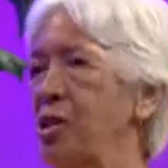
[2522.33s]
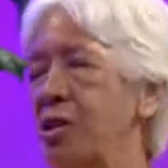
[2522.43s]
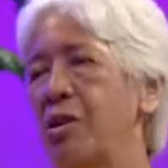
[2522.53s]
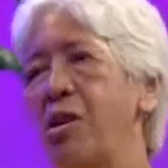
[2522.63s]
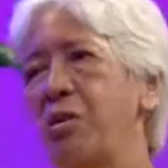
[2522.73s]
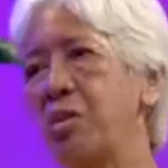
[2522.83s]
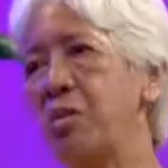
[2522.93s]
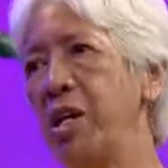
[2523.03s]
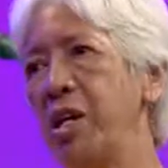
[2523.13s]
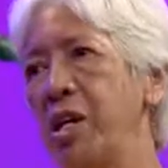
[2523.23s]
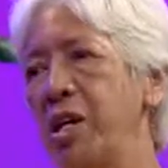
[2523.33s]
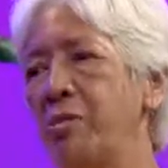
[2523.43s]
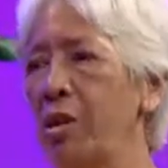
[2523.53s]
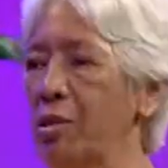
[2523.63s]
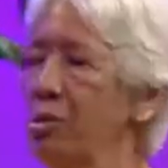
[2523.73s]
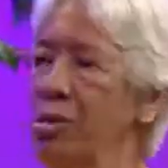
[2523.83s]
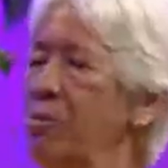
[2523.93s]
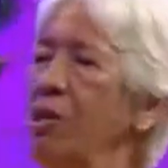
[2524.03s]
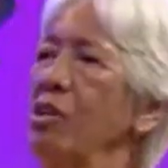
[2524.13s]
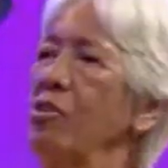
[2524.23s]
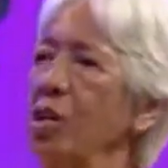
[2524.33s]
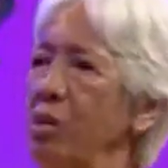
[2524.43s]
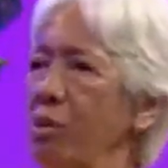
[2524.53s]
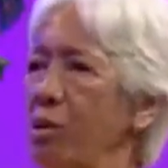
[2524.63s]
that they're already making about some really fine